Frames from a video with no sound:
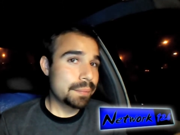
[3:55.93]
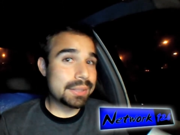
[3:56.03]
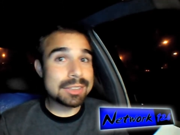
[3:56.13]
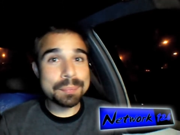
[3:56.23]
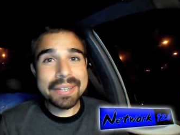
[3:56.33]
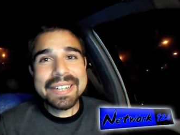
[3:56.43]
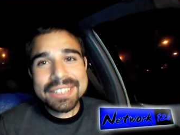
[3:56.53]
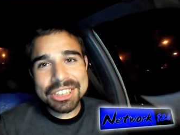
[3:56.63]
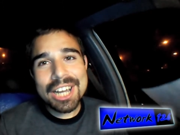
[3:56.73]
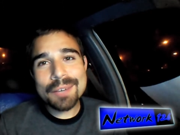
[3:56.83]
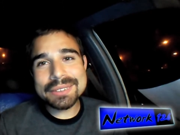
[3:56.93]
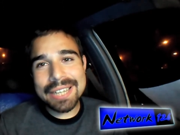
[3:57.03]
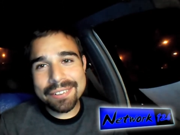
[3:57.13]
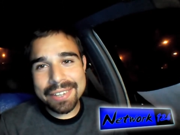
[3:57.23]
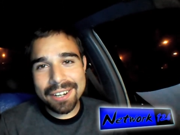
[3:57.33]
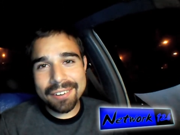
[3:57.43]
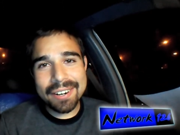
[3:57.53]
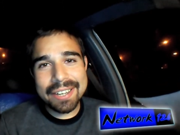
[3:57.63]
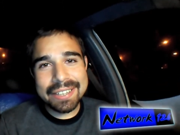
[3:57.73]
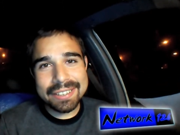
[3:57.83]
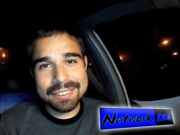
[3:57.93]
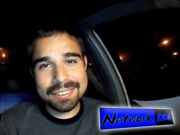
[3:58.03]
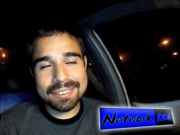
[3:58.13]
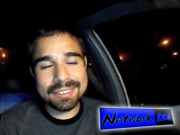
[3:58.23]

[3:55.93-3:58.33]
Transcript: But there's plenty of jobs out there, right?